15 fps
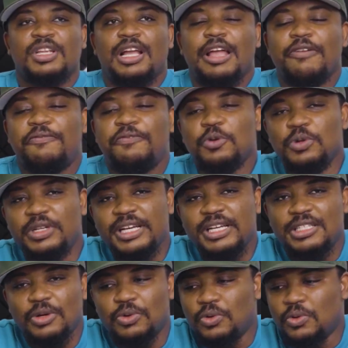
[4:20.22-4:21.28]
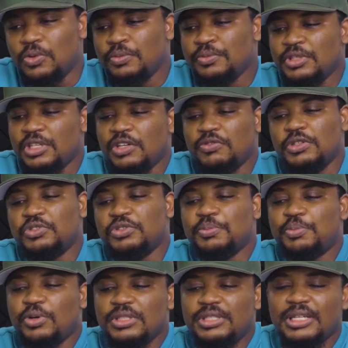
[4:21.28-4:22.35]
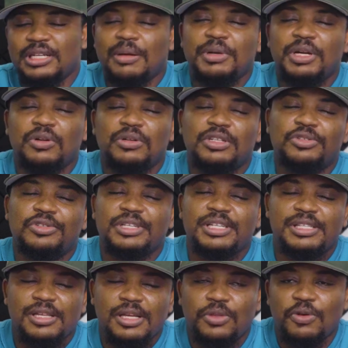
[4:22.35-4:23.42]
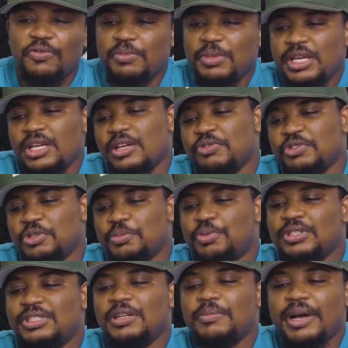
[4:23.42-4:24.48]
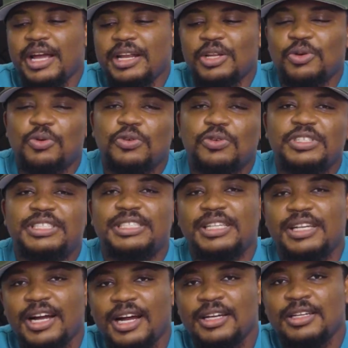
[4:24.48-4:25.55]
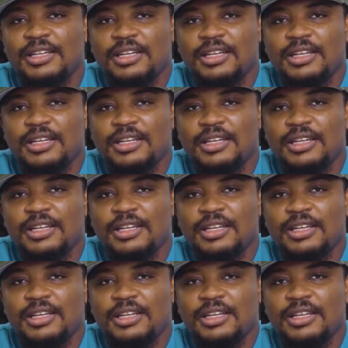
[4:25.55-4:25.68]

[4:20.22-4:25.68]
A few days ago, it was reported, on the 26th of May, it was reported by Nicolo Shira.